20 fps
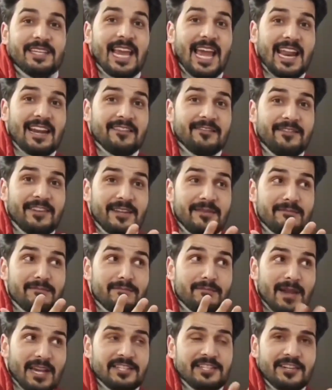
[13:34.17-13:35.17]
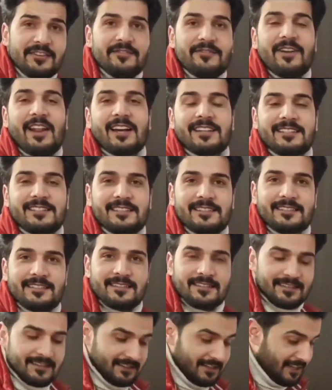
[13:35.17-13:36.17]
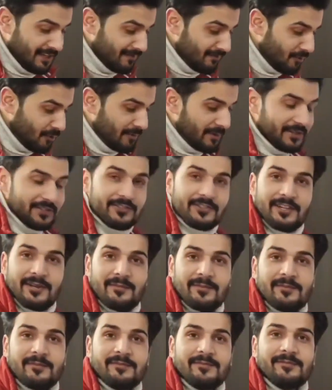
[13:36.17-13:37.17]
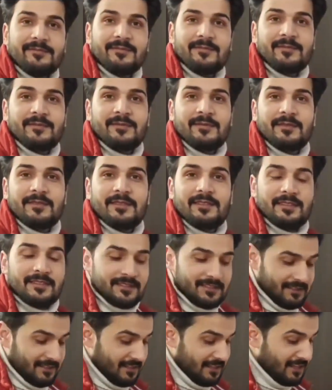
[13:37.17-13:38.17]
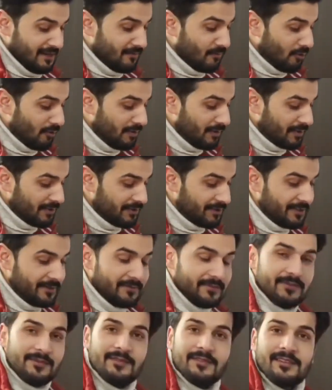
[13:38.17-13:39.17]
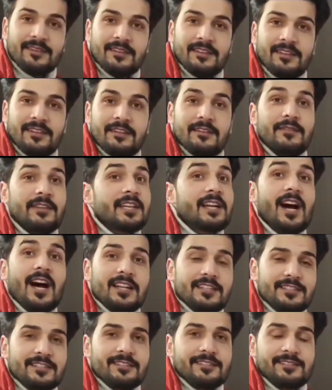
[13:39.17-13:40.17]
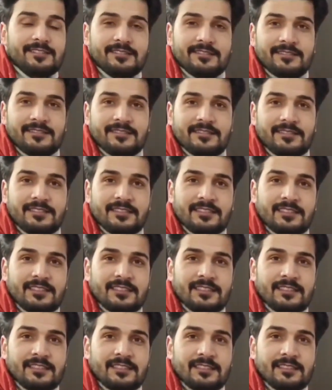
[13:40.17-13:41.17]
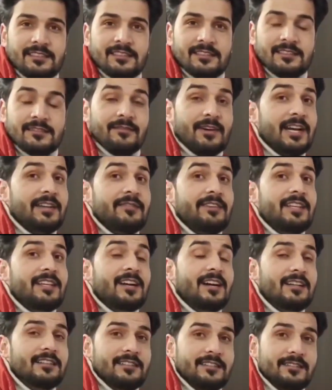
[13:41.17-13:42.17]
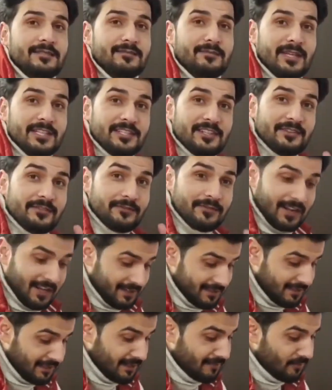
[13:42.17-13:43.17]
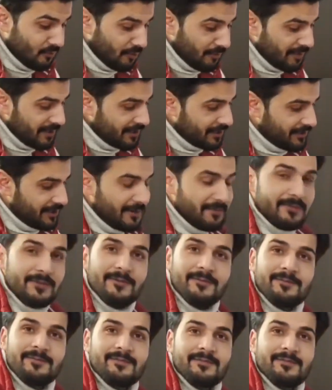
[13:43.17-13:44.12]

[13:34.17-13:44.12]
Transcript: Can we measure flux in Möbius strip? In Möbius strip, we can't. Why we can't measure flux in Möbius strip?